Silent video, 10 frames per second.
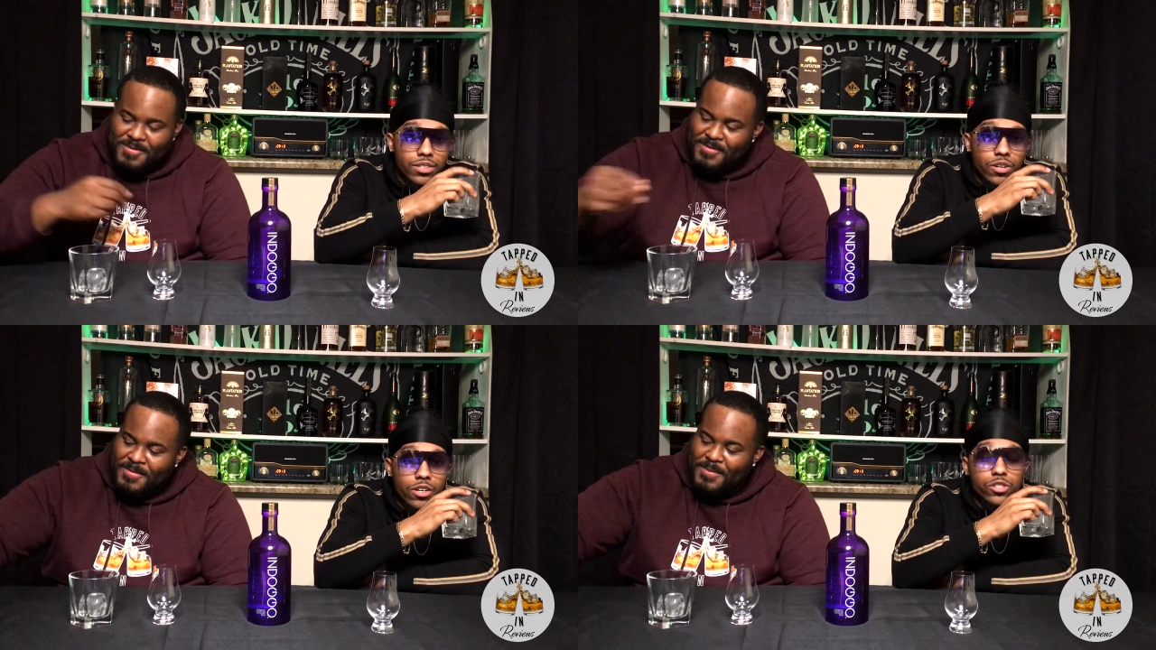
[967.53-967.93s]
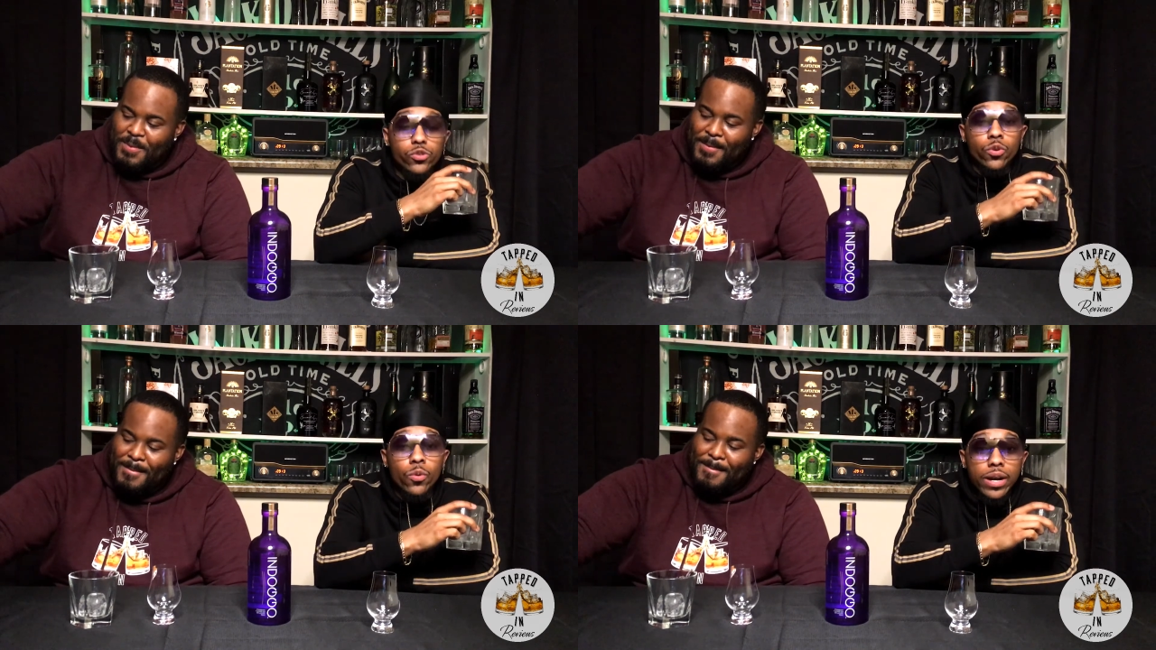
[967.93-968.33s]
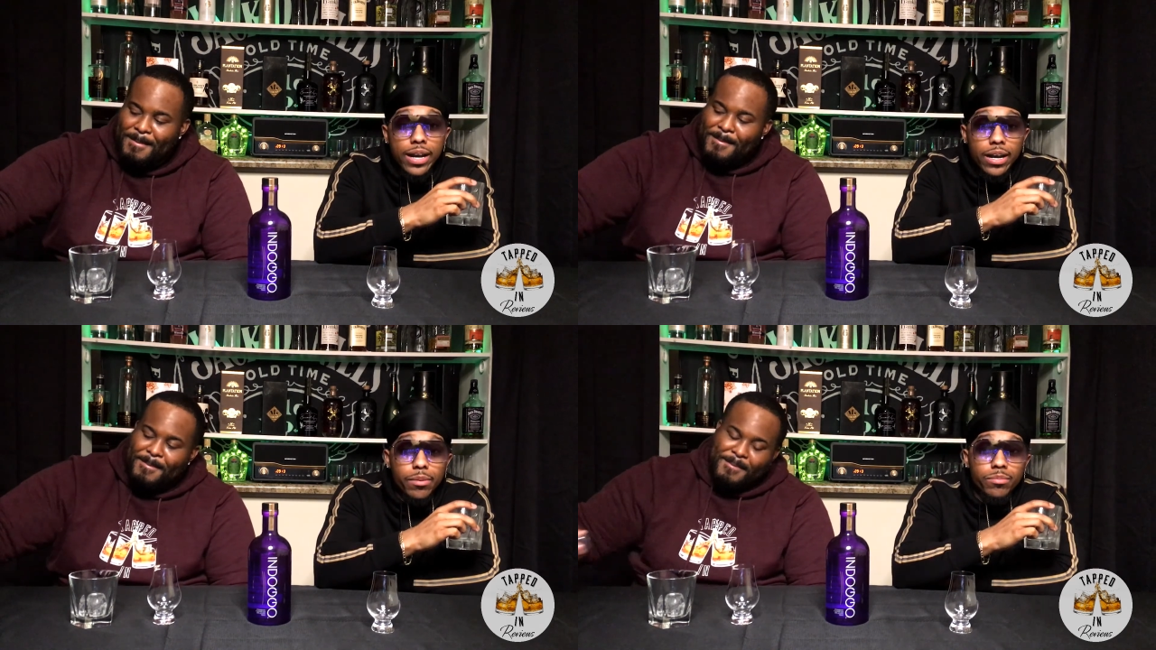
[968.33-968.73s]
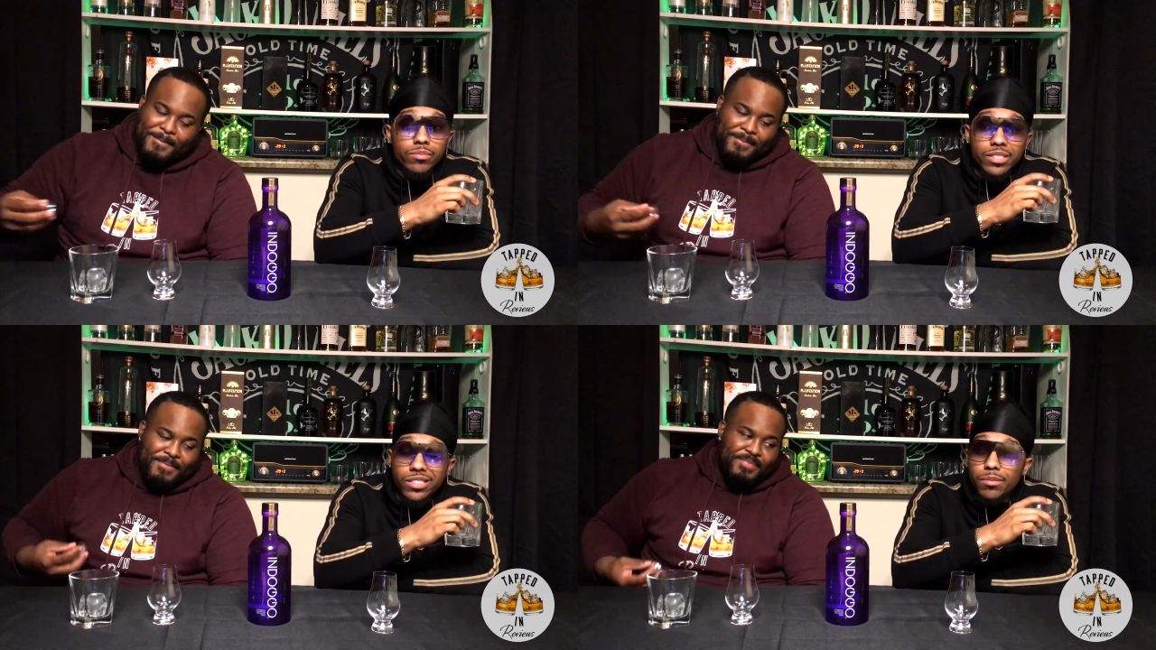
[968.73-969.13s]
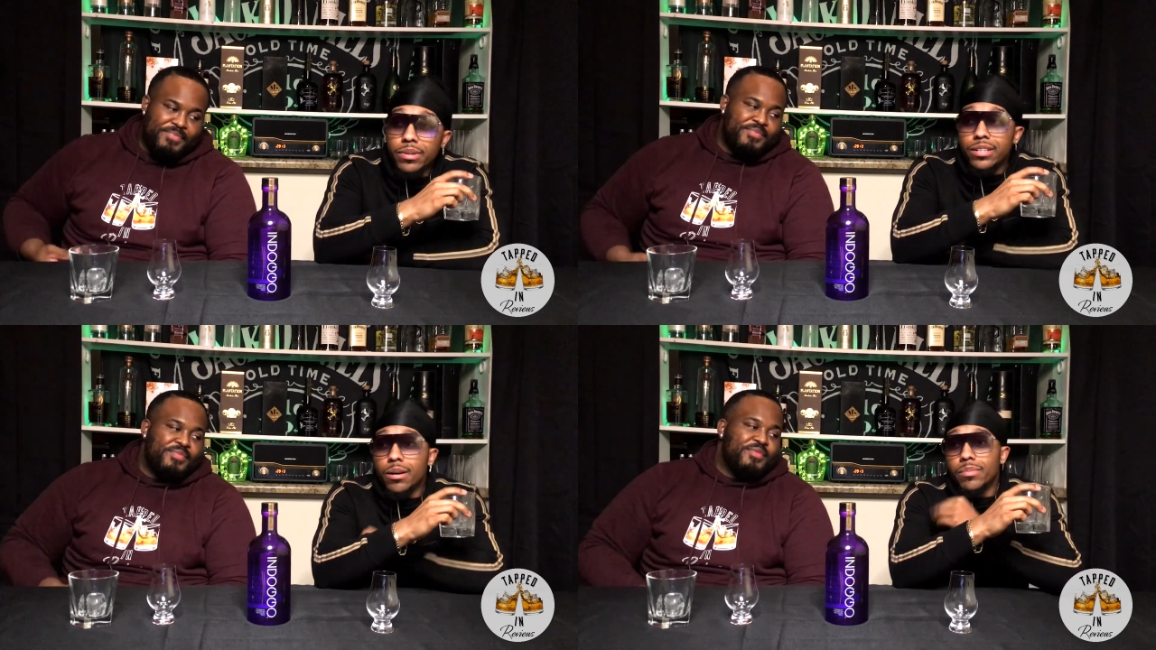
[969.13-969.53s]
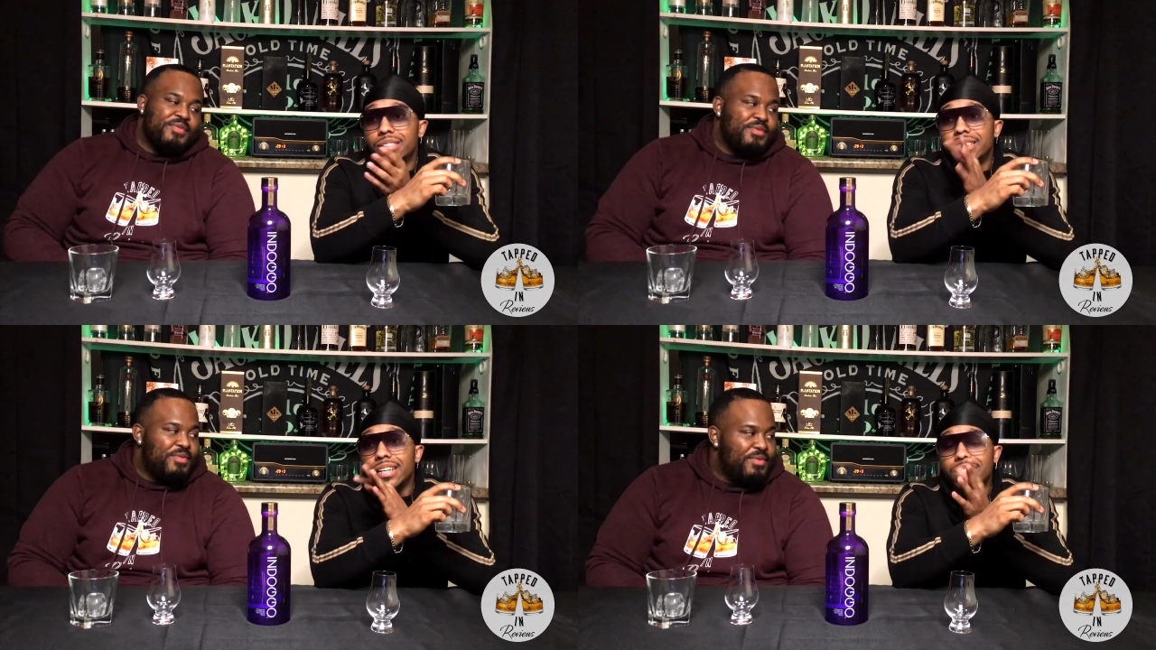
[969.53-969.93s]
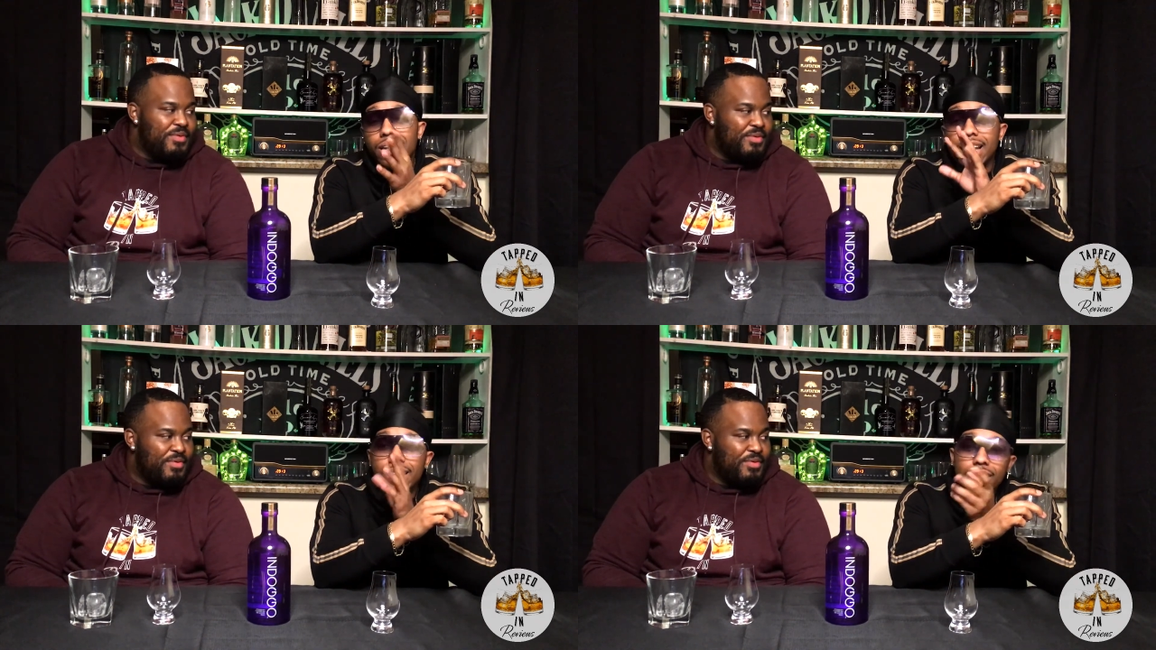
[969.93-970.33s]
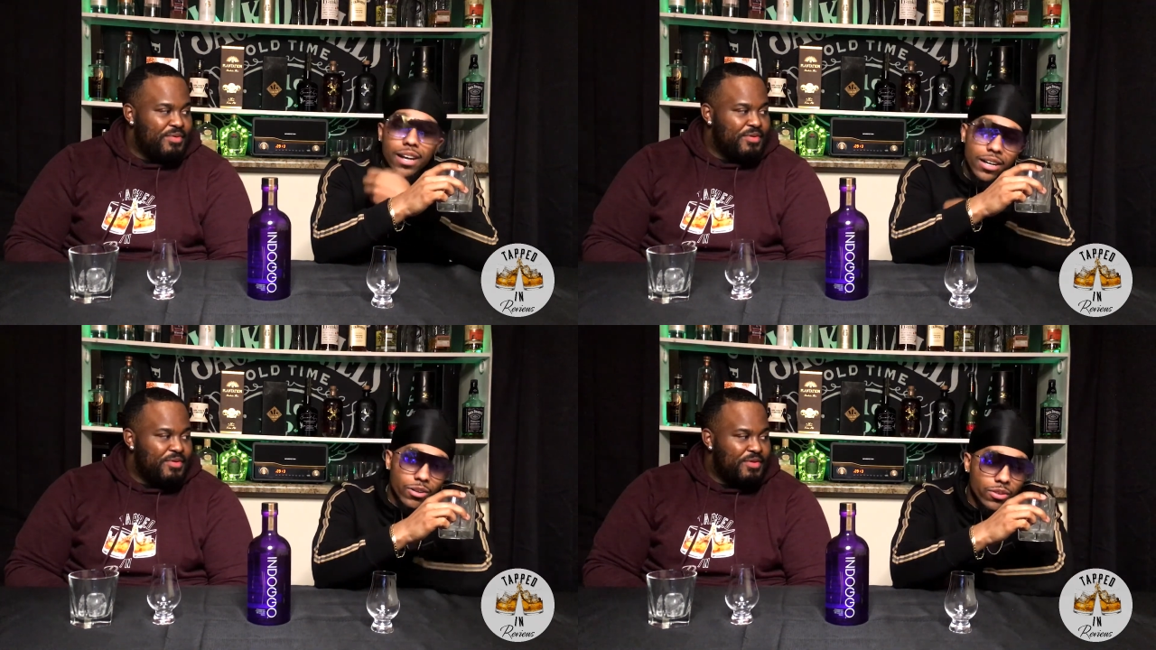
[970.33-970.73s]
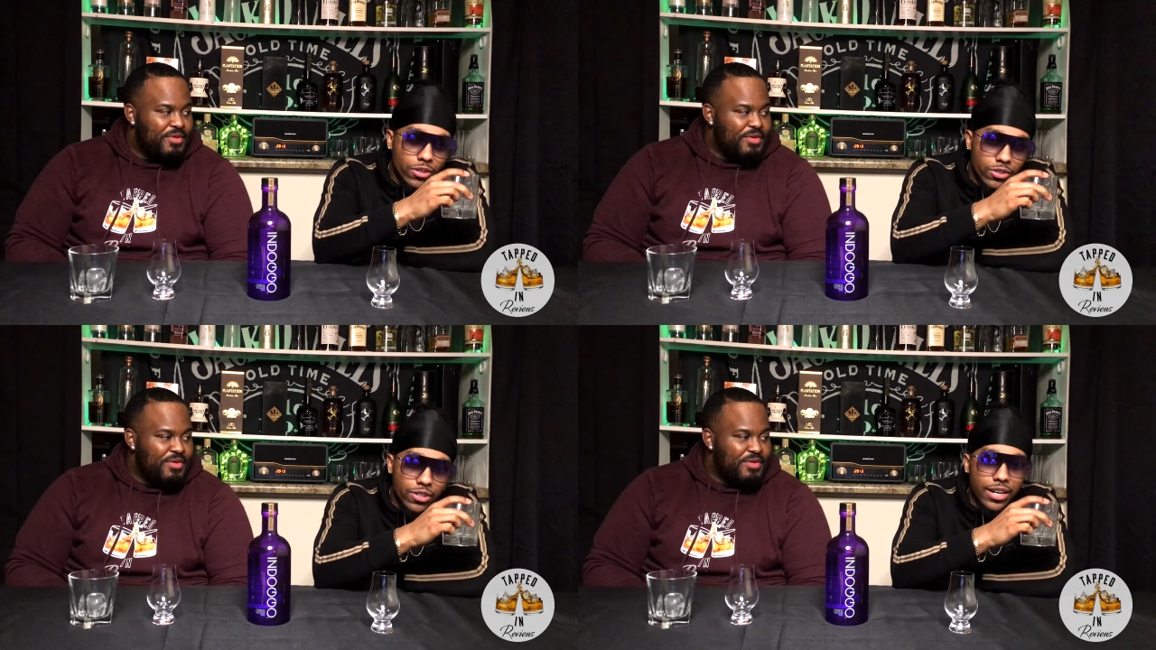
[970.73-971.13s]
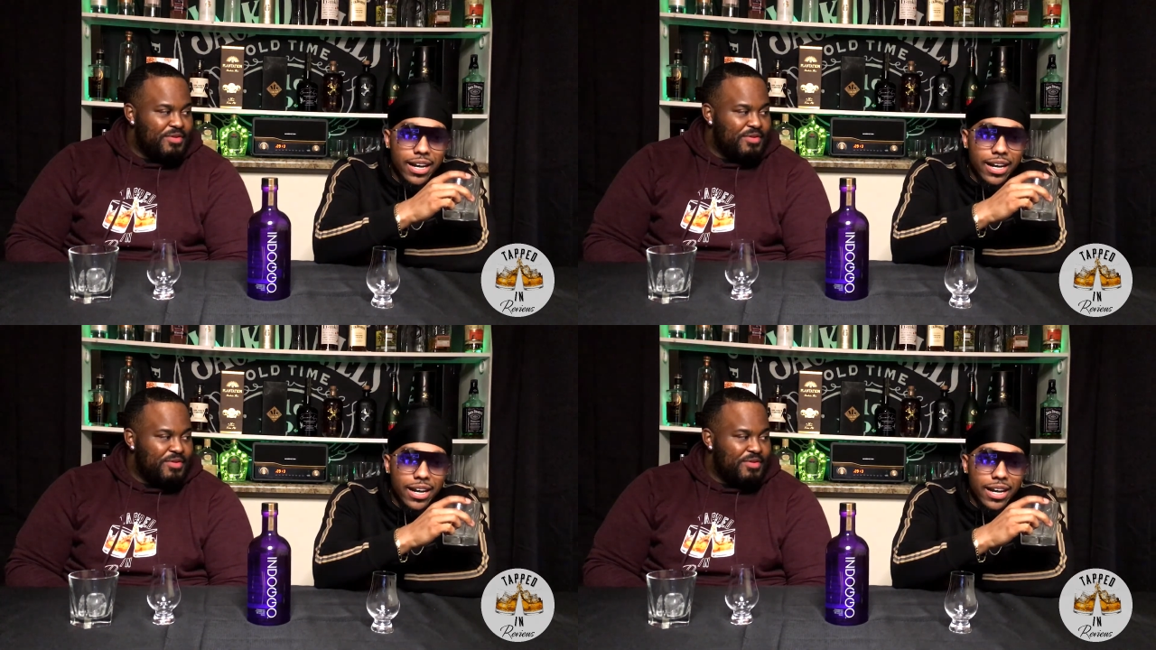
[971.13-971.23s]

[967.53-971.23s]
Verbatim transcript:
Speaker 1: It's on the 21 album. It should be number six or eight. I don't know.